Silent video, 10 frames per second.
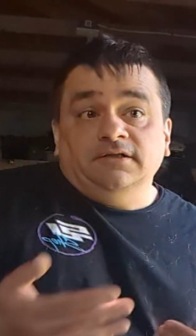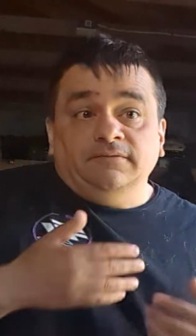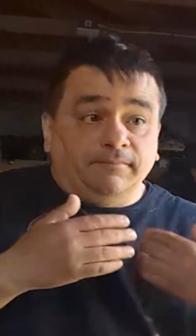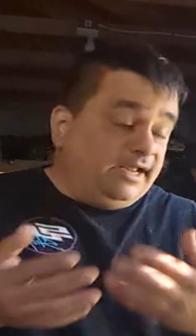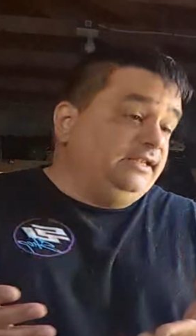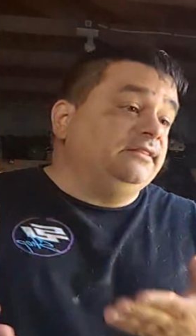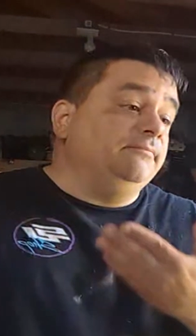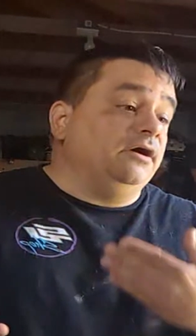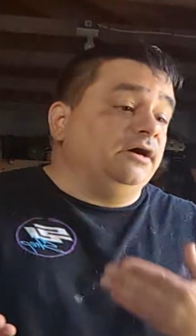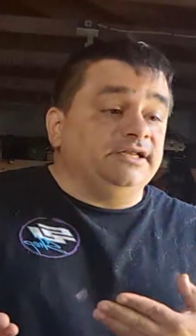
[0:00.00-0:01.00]
Made the
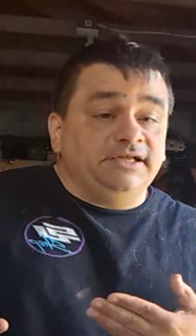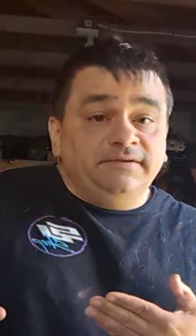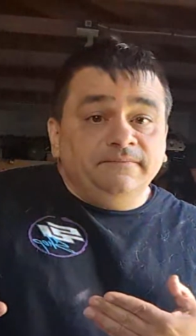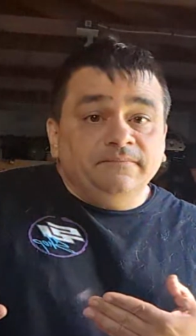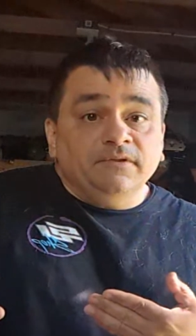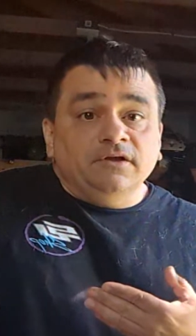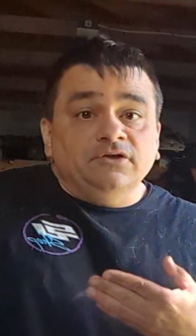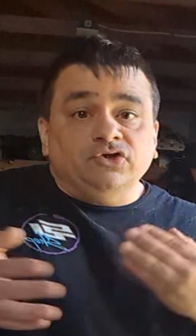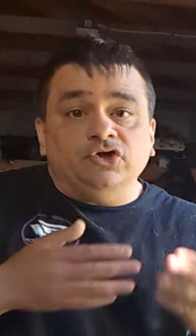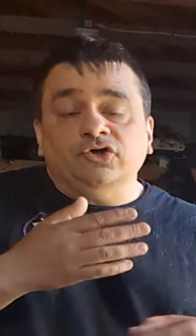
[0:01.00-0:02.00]
money,
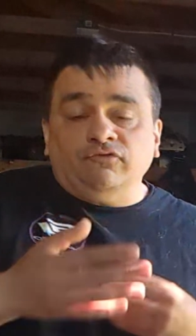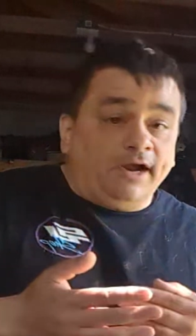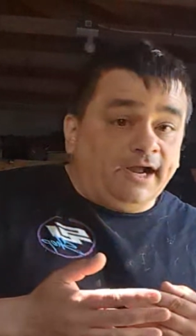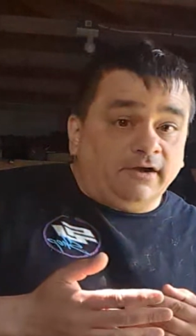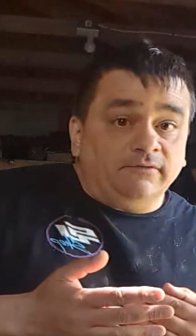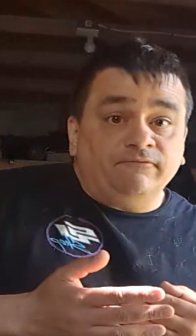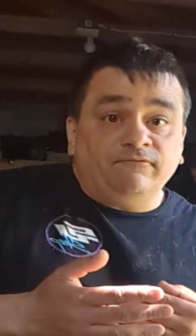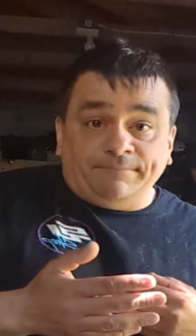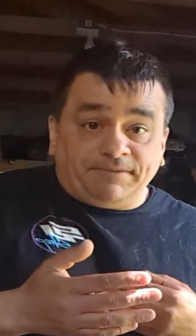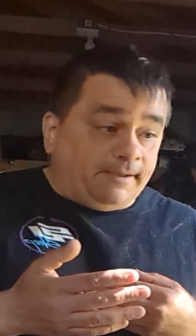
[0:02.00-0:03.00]
turned around,
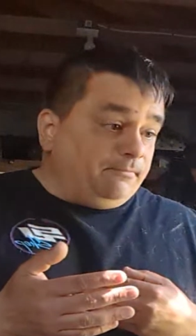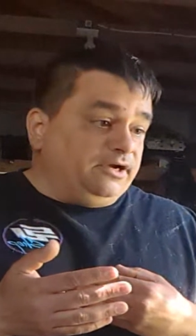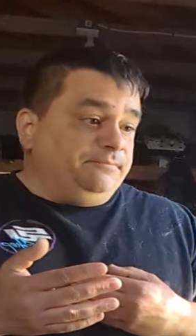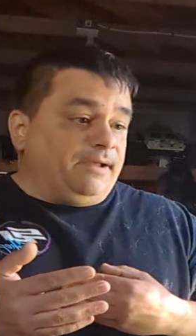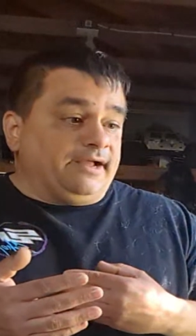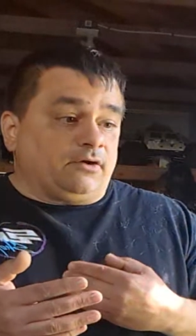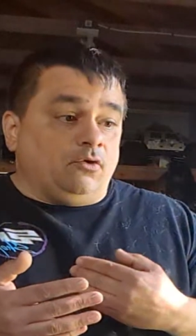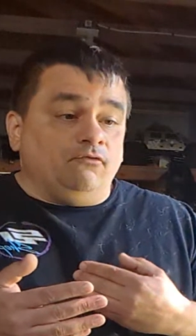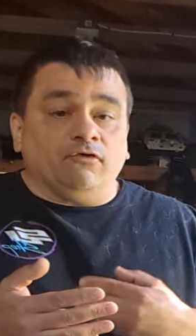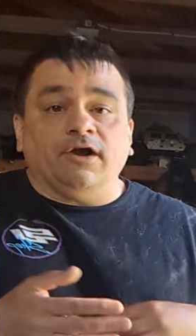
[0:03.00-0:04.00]
flipped that money back
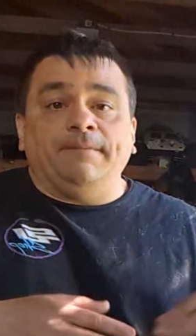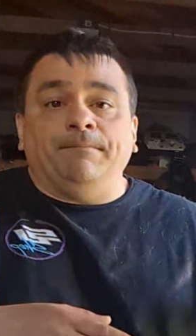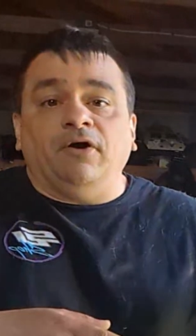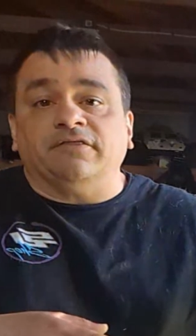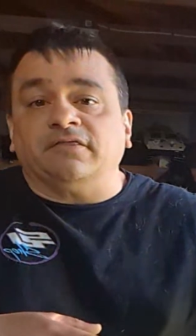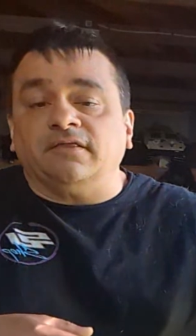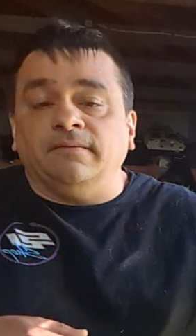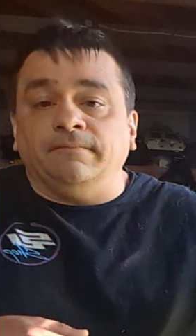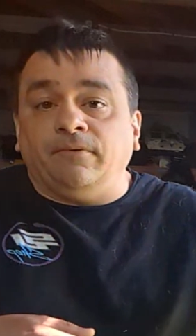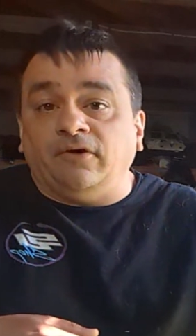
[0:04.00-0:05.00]
over, and bought
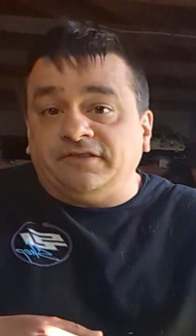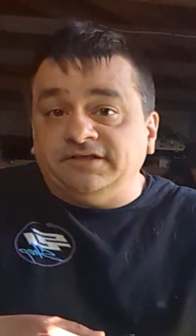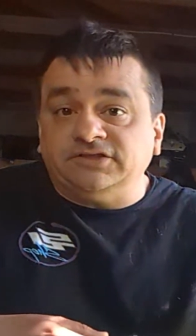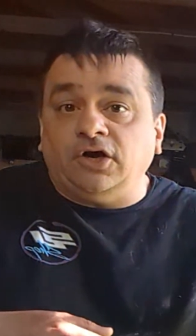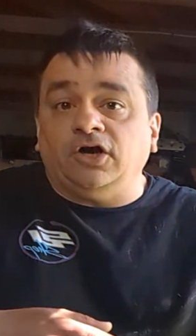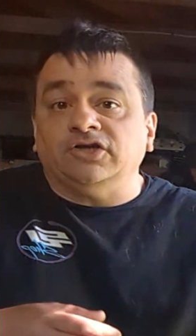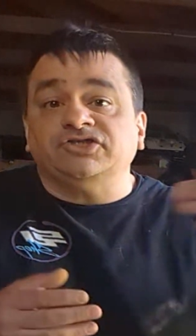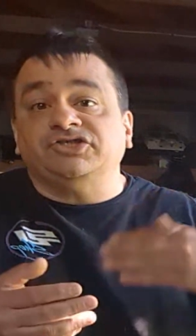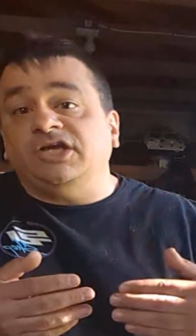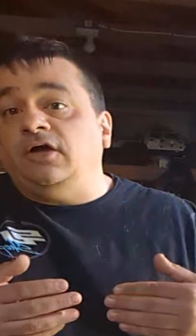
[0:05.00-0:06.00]
this car,
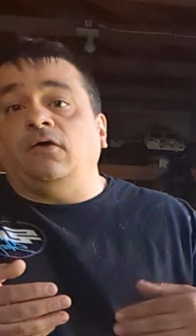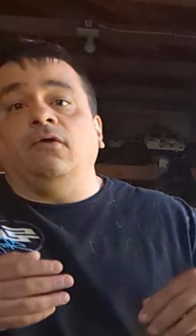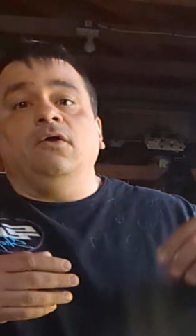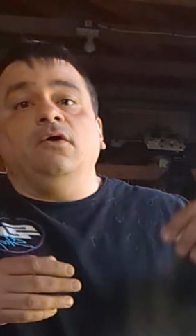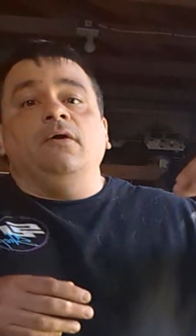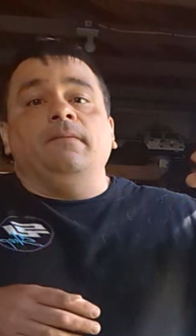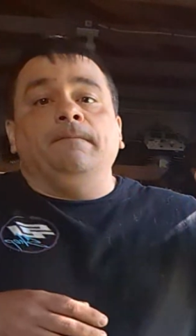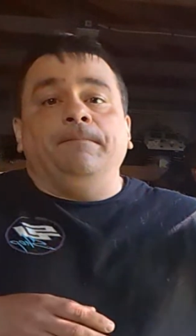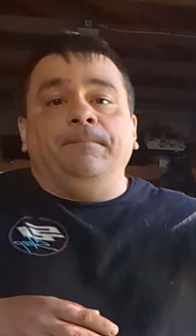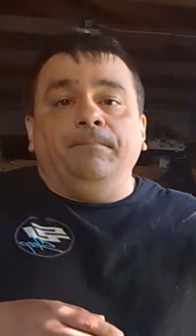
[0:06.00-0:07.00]
still
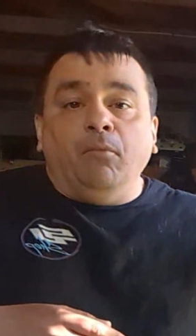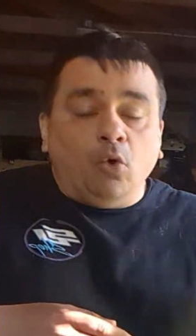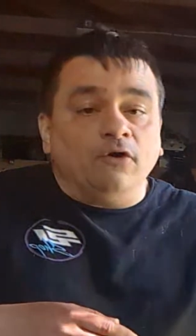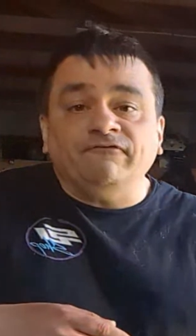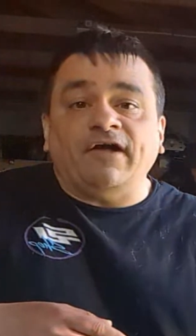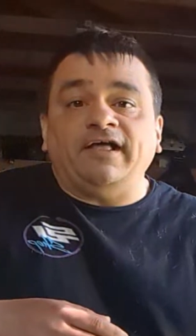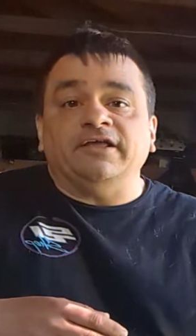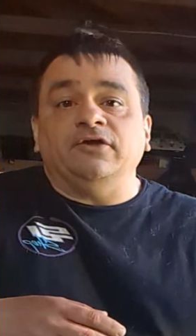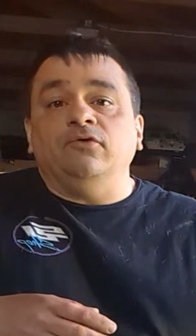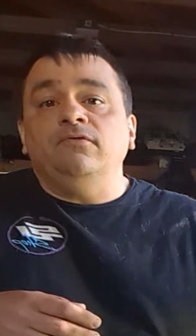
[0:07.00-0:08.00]
more
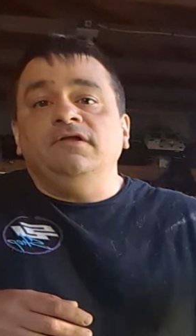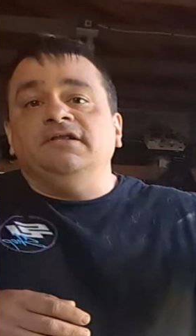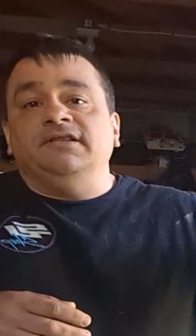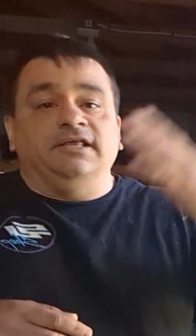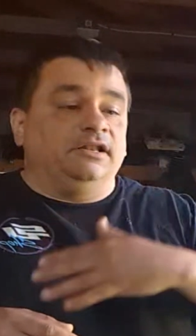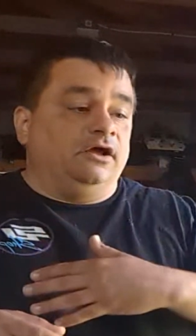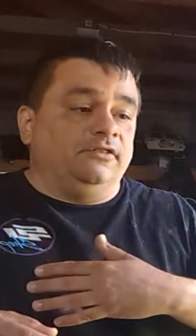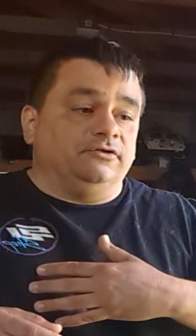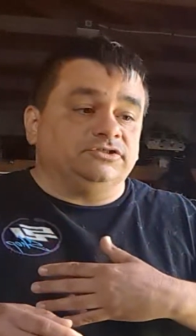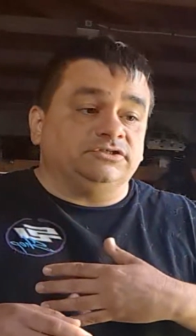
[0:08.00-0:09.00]
value than the
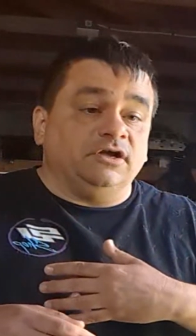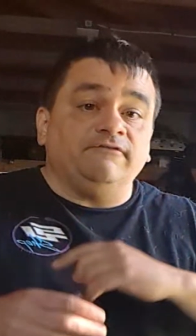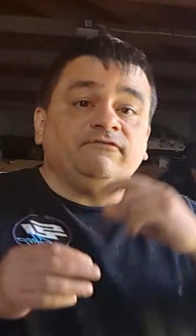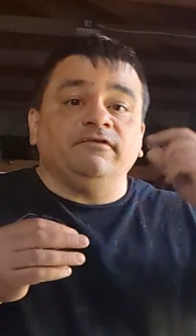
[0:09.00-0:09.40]
other stuff.